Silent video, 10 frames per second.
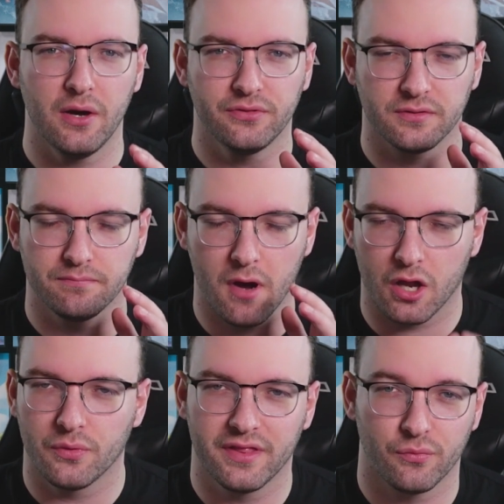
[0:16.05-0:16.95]
the
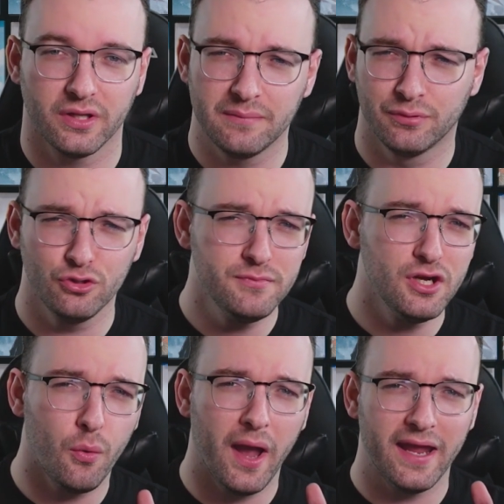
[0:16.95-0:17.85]
manhwa that really blew me
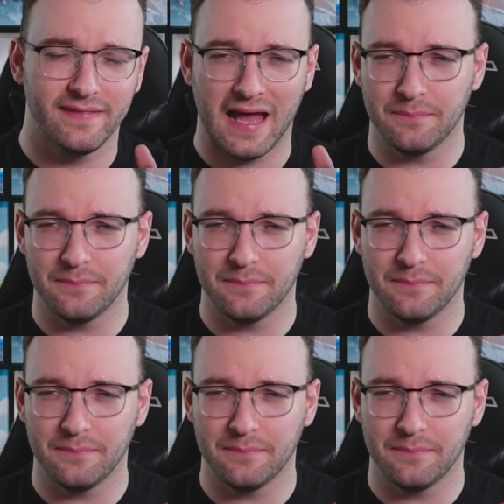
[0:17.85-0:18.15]
away in that